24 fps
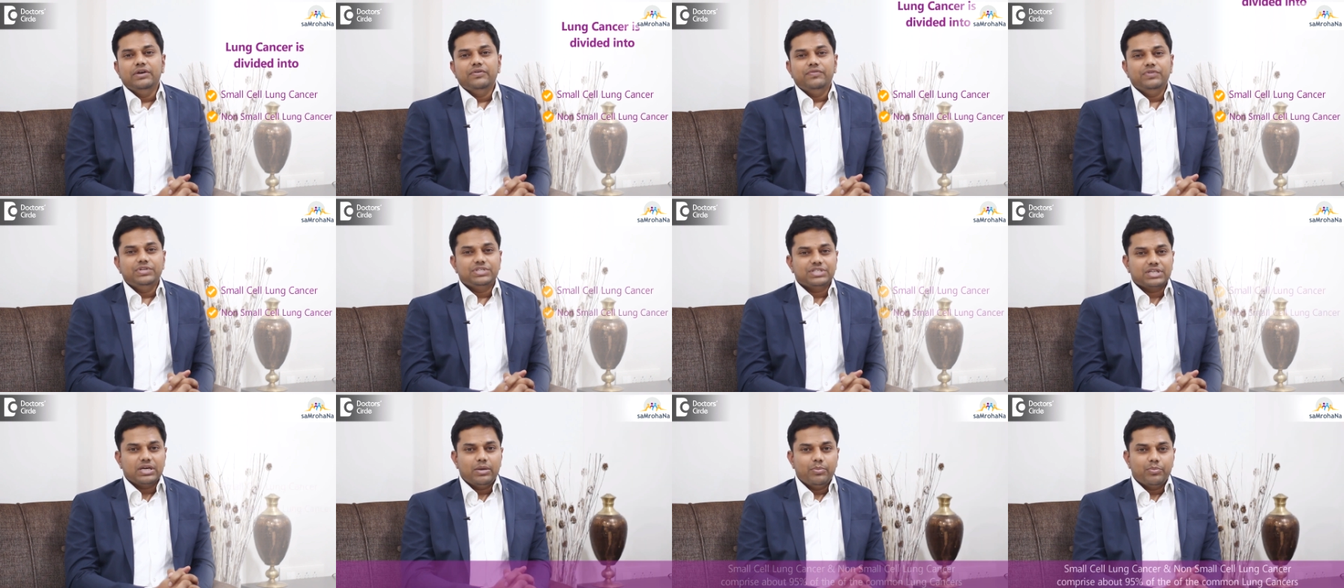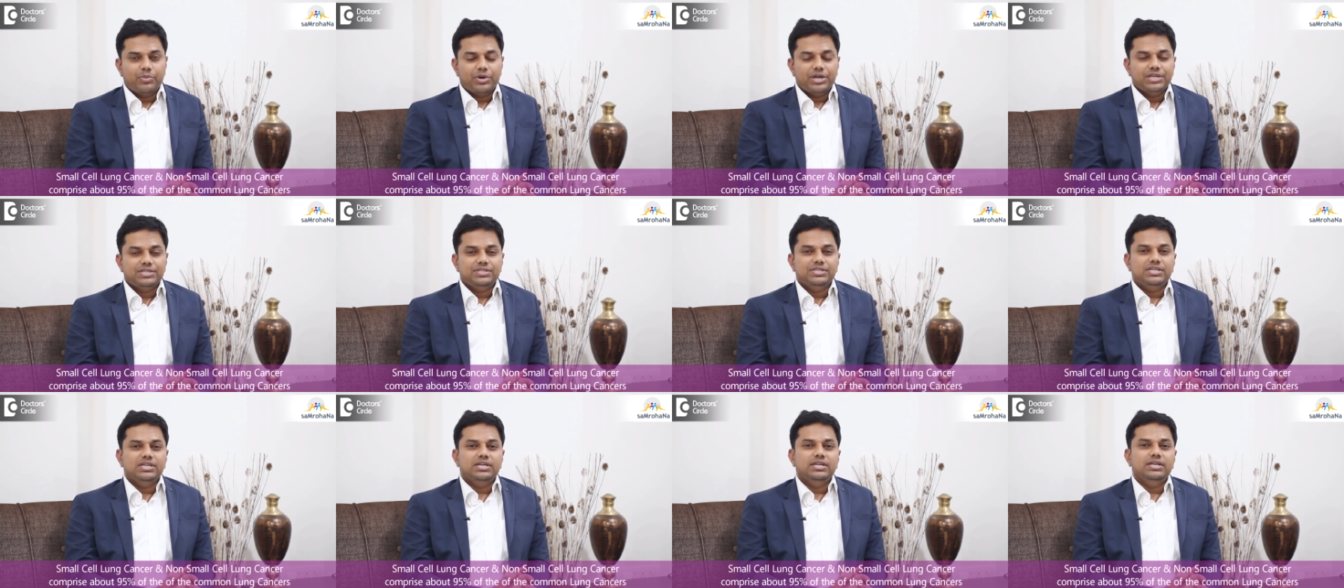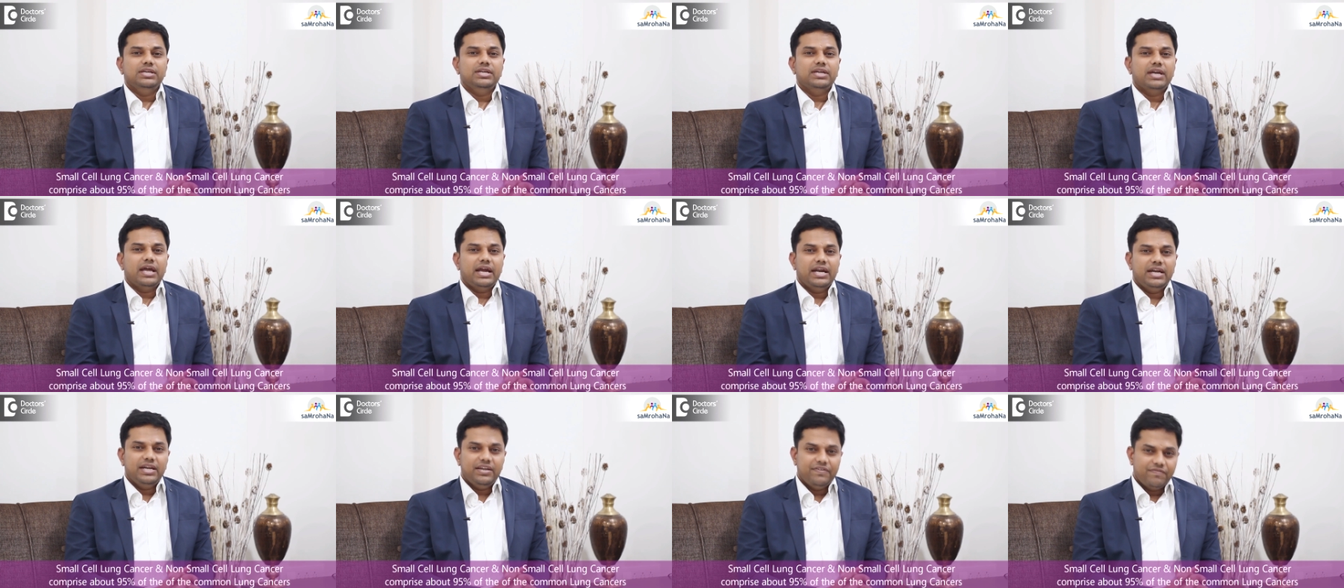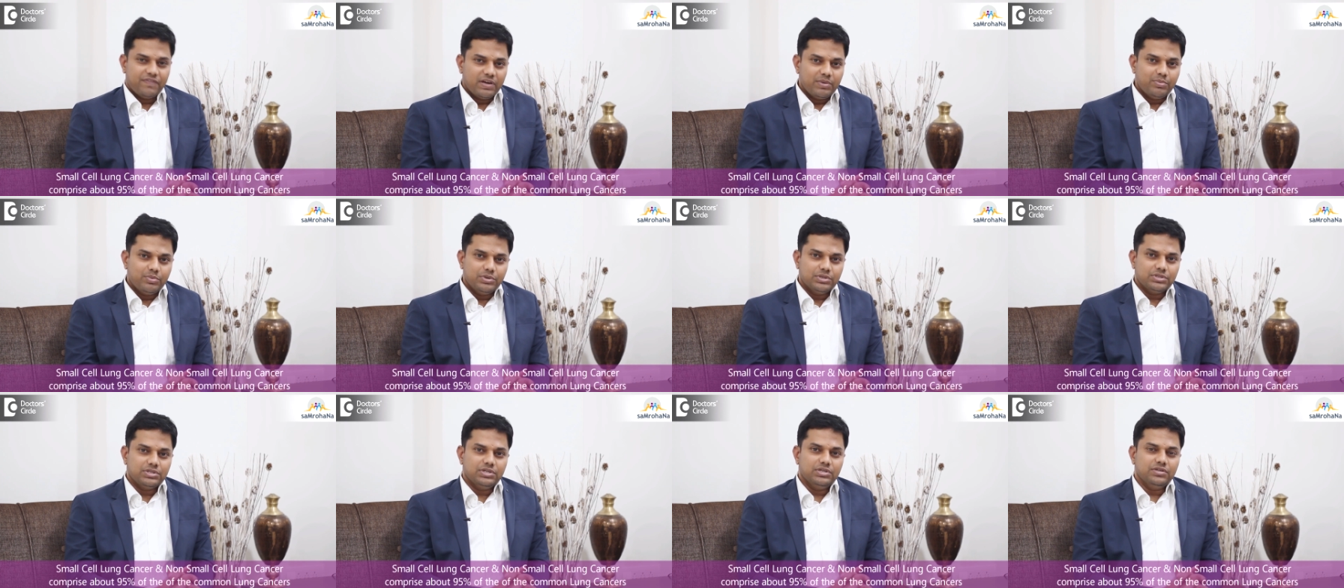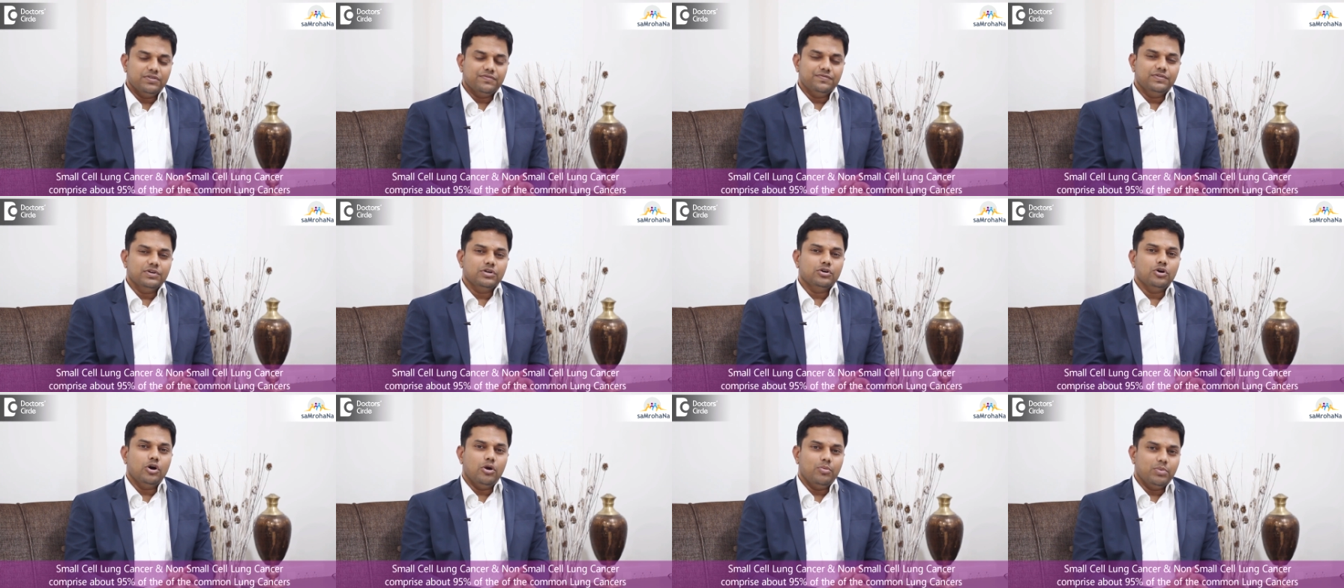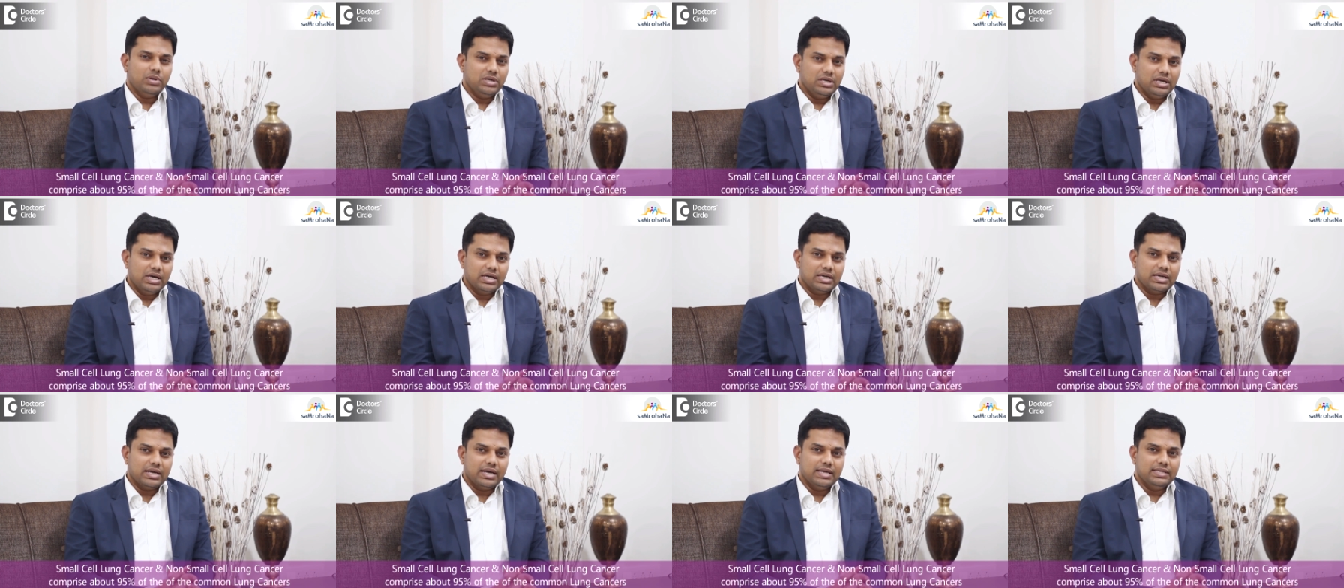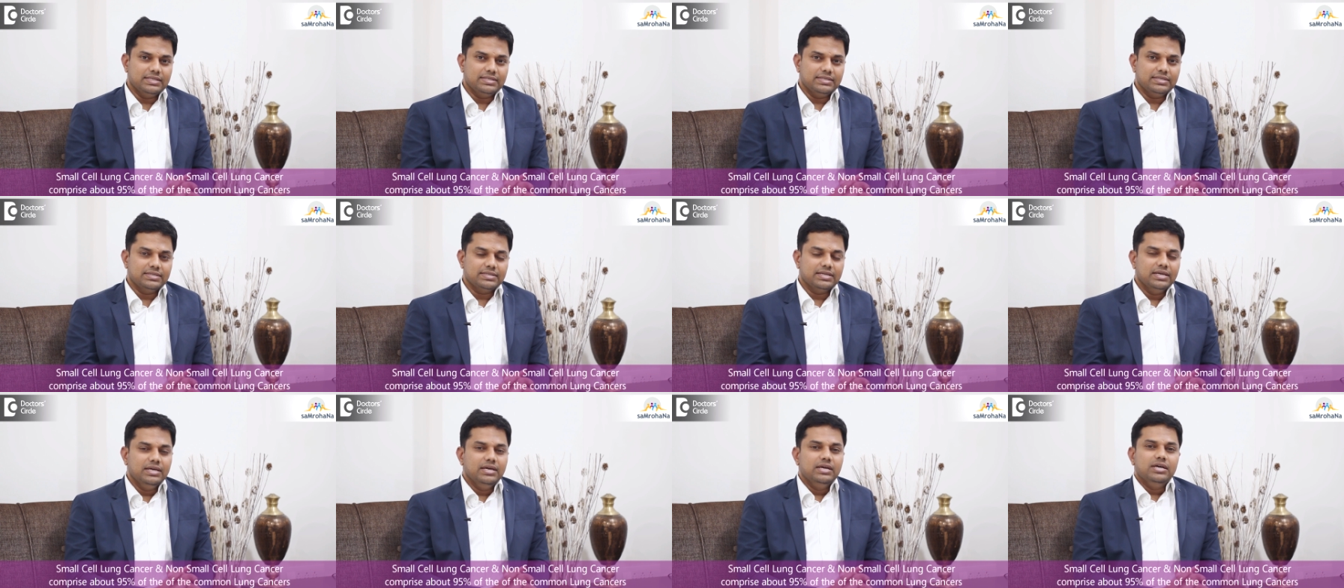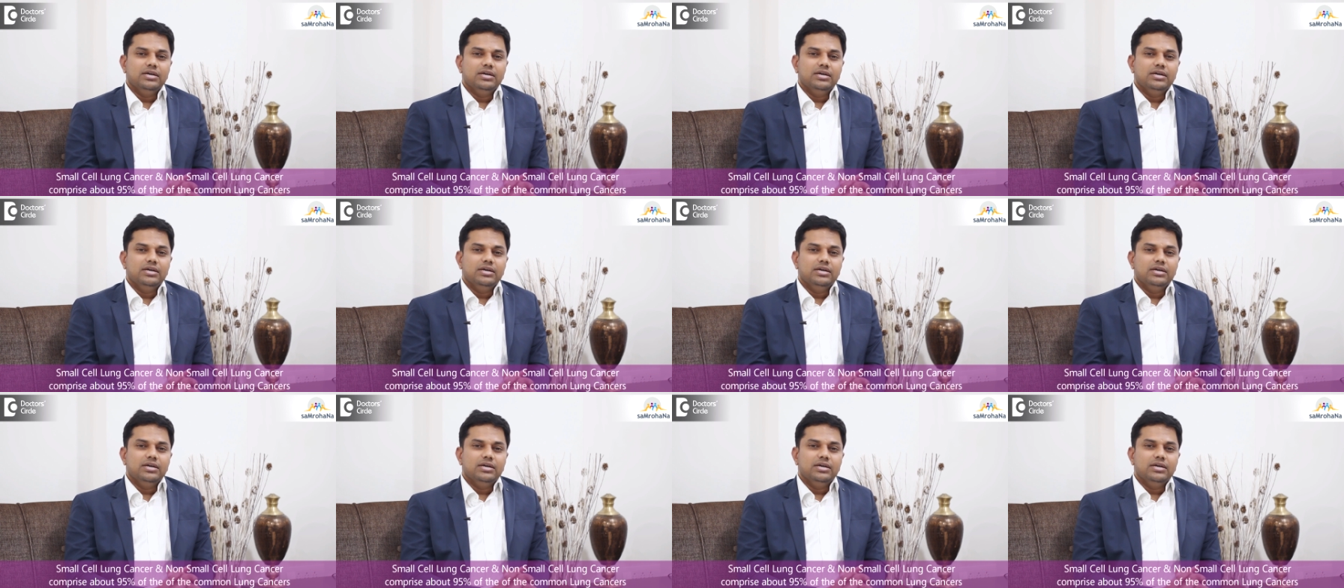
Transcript: which comprise nearly 95% of the common lung cancers.